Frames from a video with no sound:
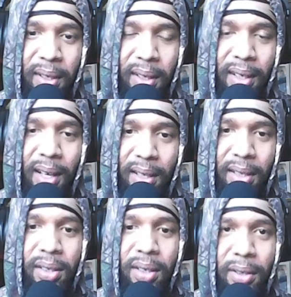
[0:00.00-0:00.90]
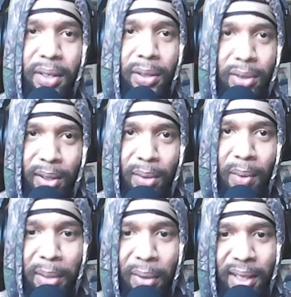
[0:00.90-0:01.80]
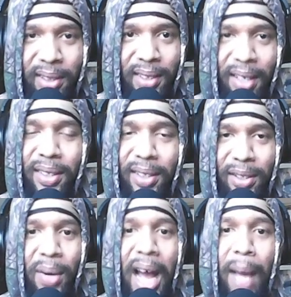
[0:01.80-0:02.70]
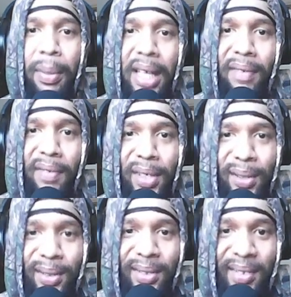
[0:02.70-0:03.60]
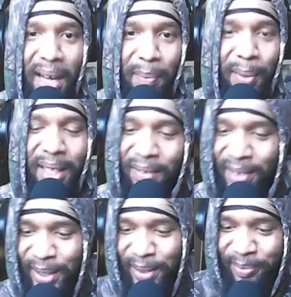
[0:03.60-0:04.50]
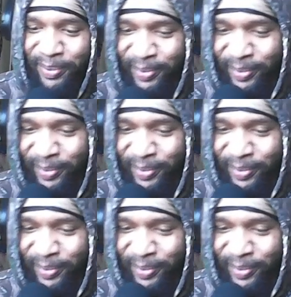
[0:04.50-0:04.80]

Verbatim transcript: to her. Oh, there you go. You're using your one brain cell. You can do it. I believe in you. I believe in you.